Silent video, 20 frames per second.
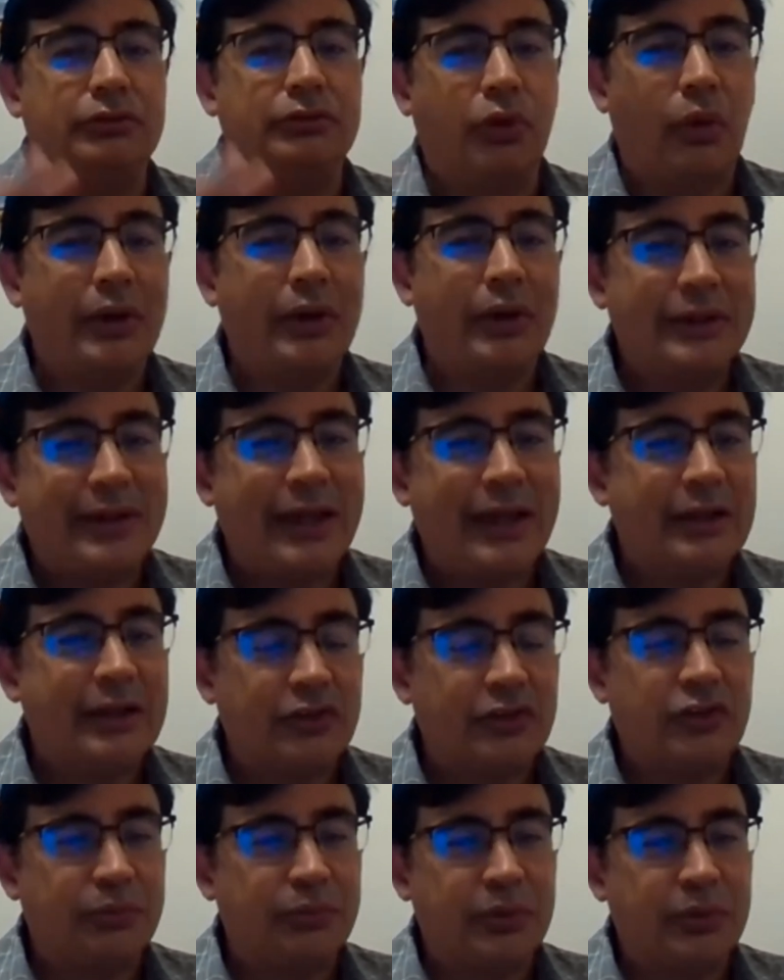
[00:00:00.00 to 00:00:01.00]
void
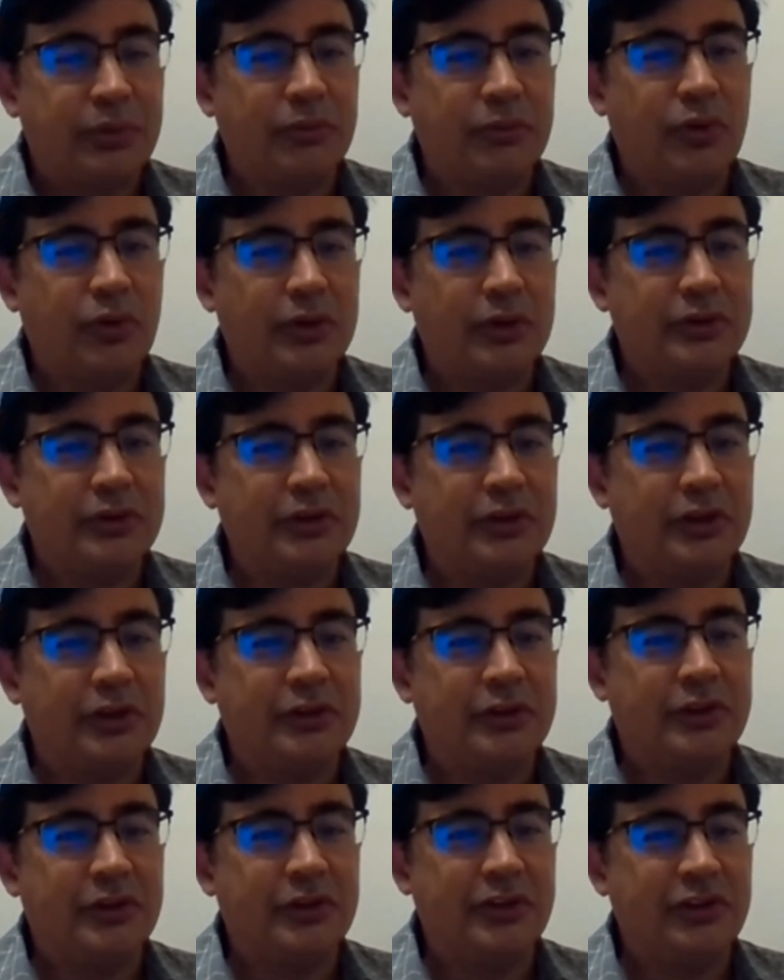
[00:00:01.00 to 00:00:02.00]
that Supreme Court
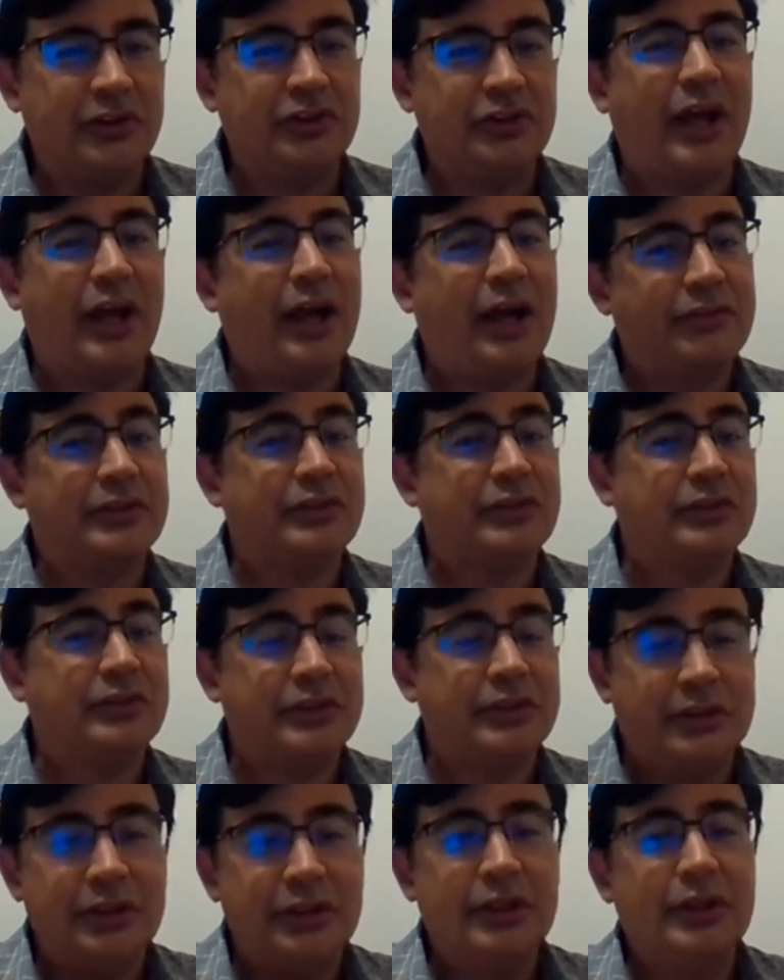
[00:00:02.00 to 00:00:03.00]
decision.
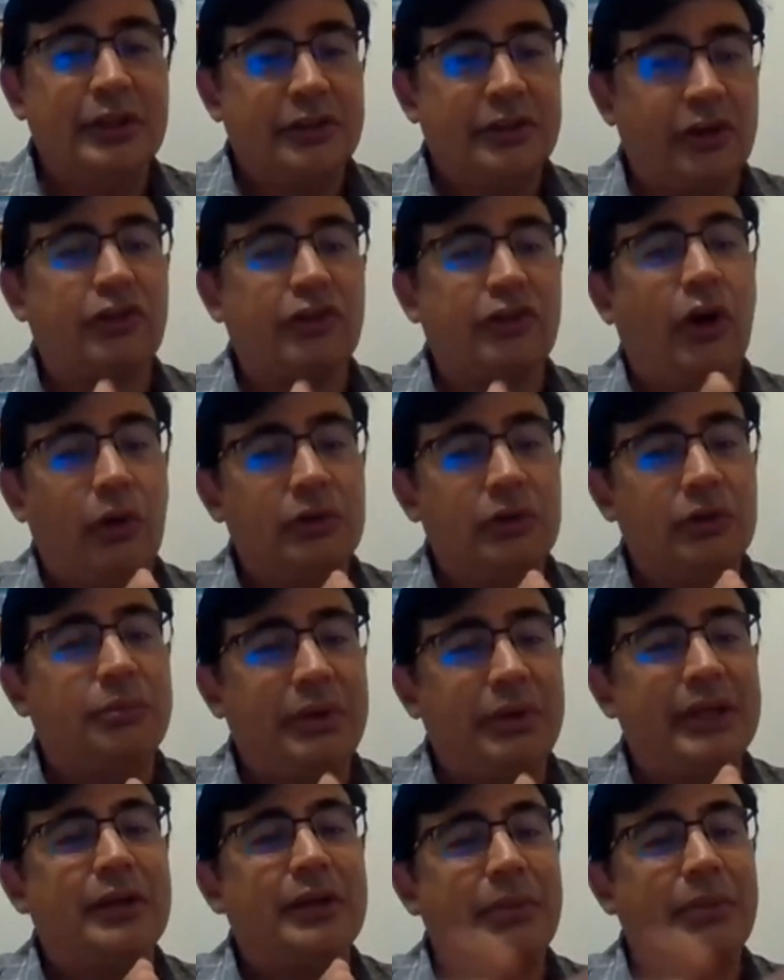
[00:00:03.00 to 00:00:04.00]
Obviously, there's a whole
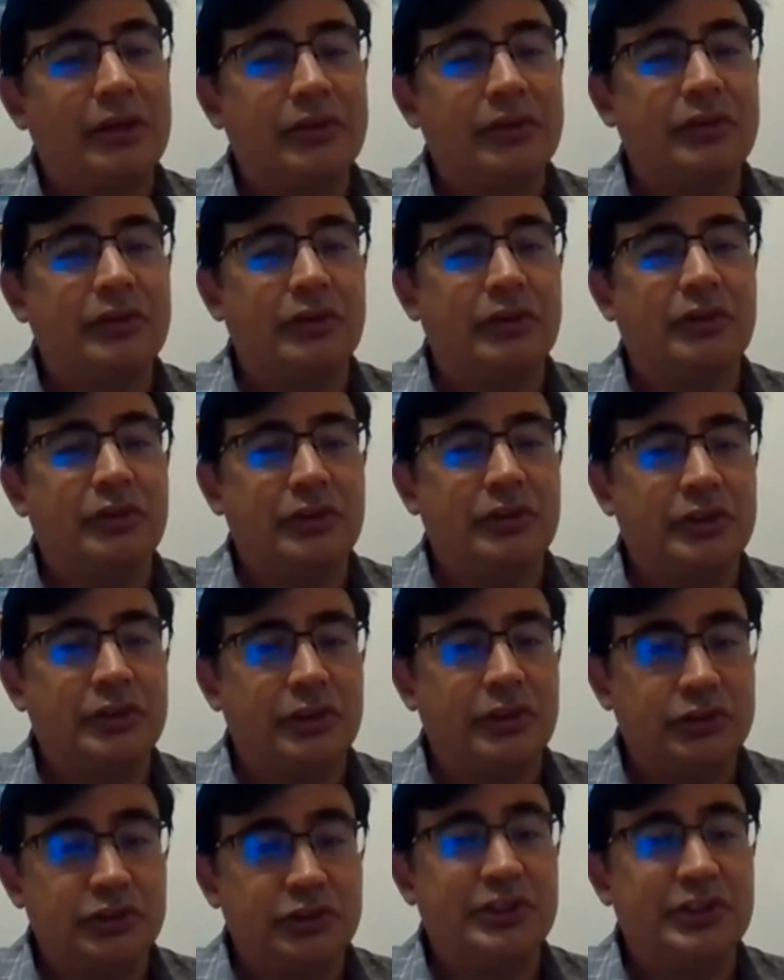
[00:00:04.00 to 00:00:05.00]
debate about the
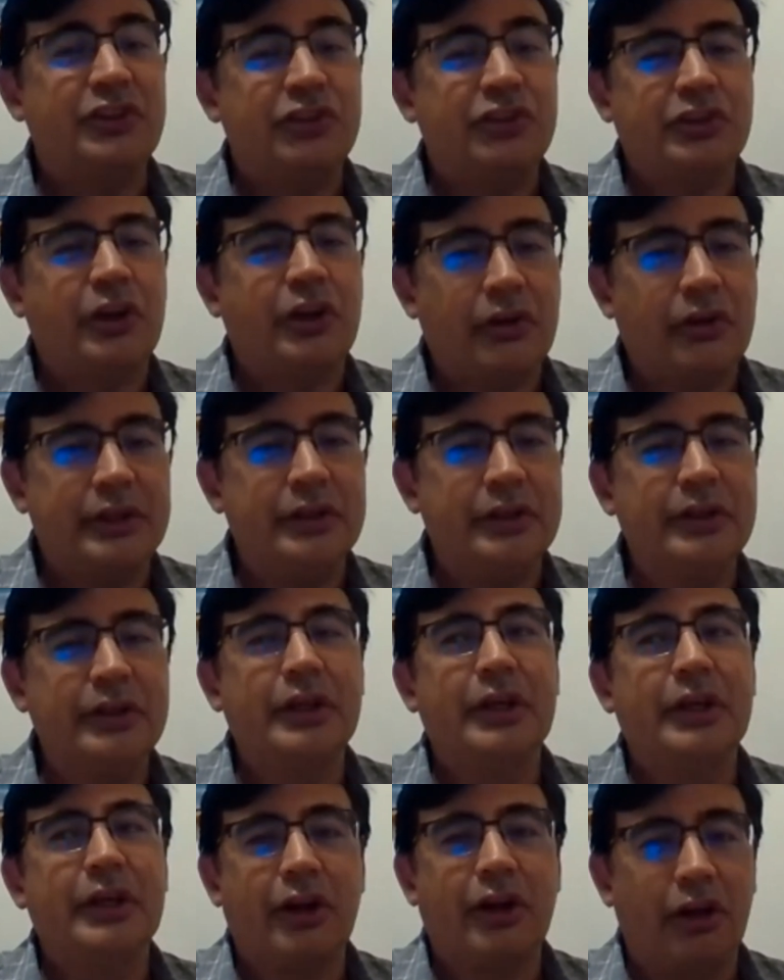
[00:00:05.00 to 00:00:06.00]
judiciary
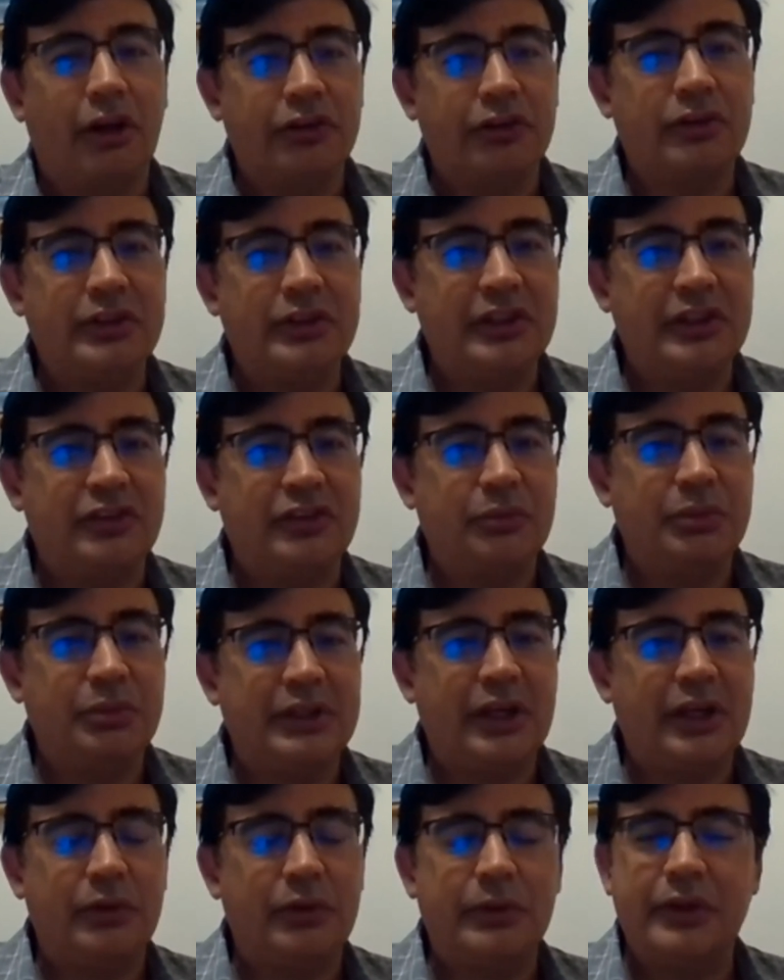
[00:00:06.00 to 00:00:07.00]
that also needs to be
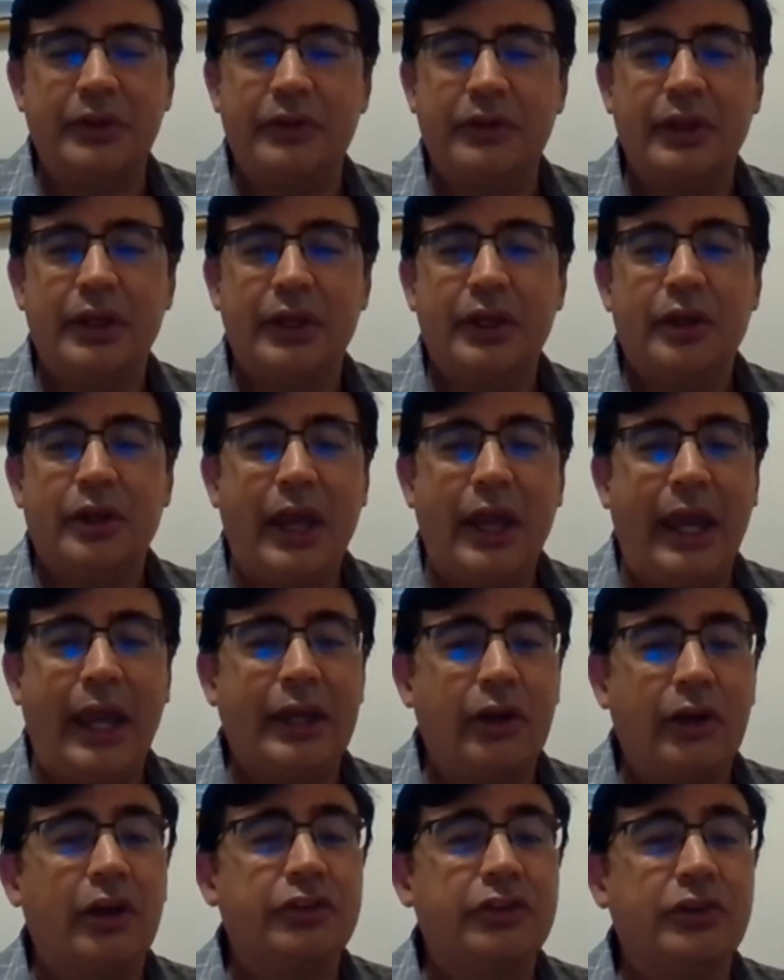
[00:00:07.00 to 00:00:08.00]
dealt with,
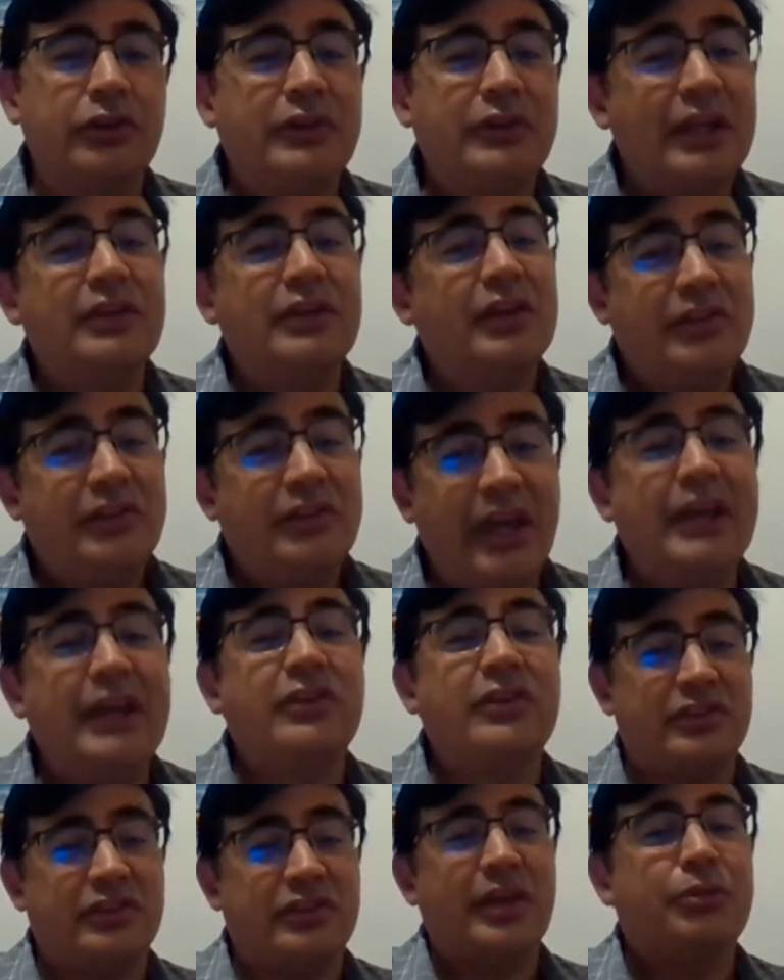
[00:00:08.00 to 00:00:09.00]
and also then that
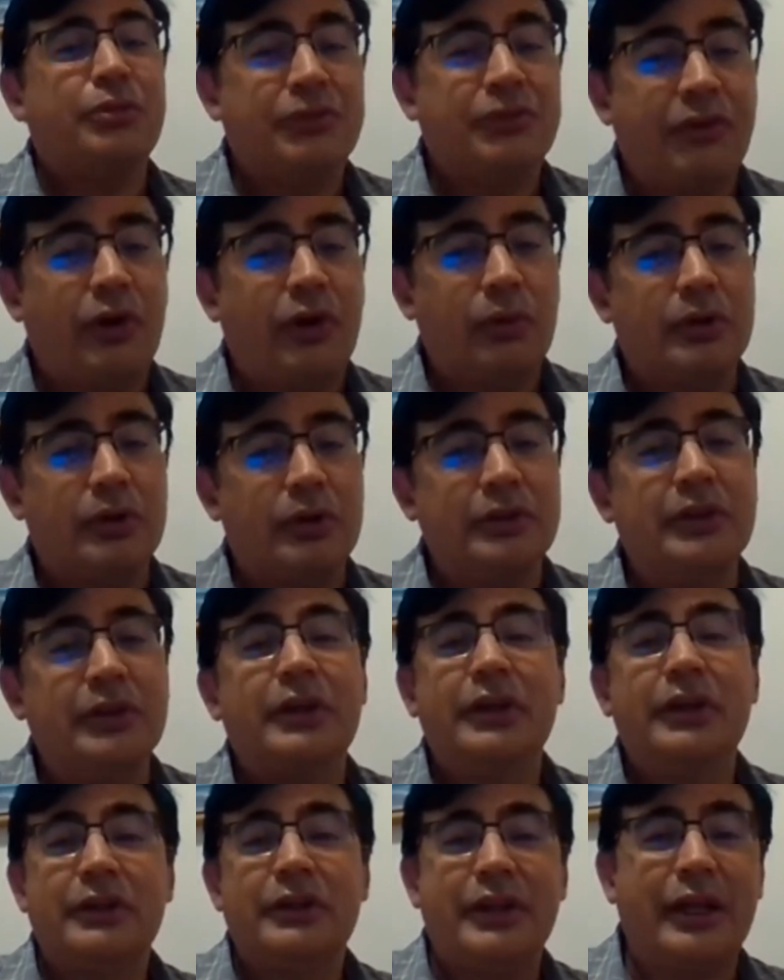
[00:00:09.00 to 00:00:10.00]
takes the steps forward
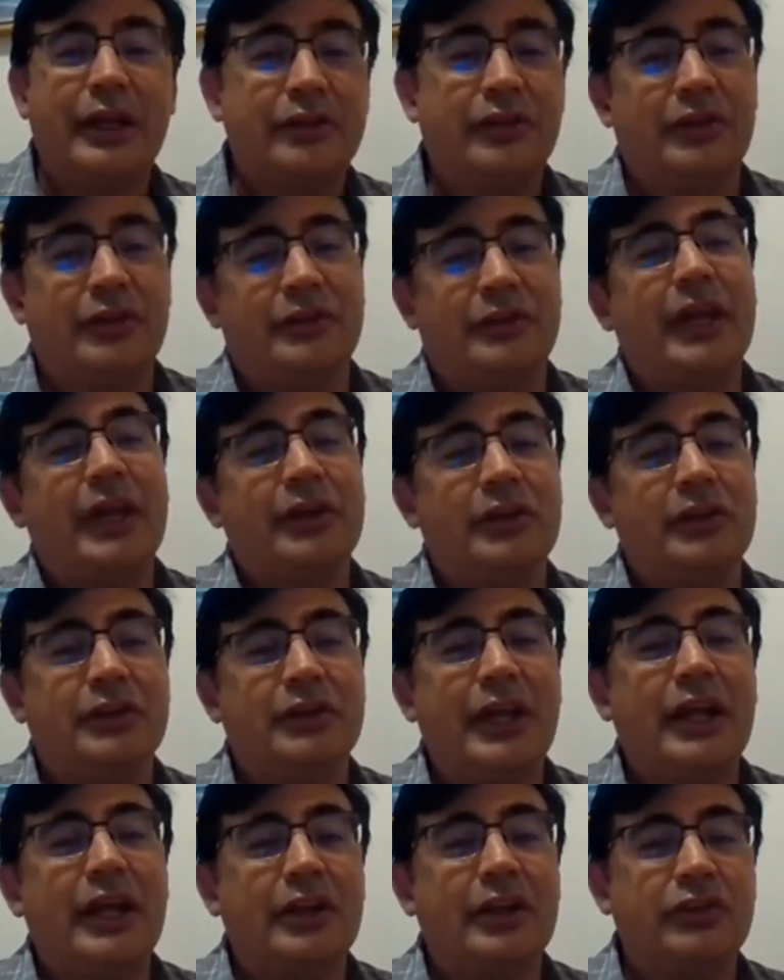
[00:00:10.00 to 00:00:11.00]
that could
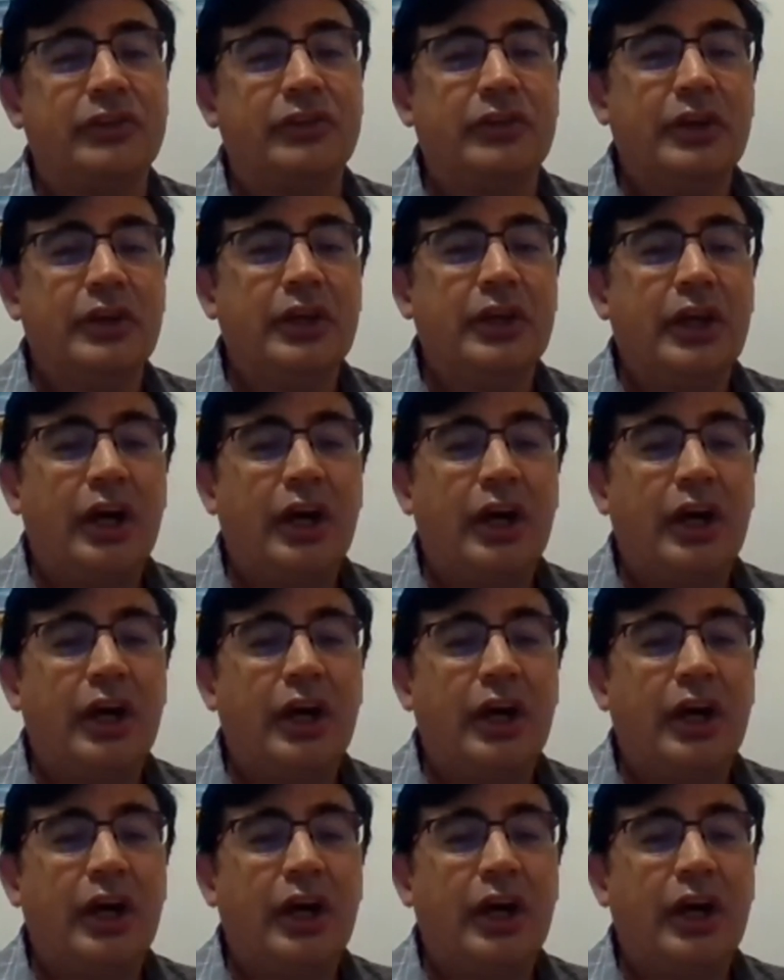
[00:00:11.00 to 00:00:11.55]
get us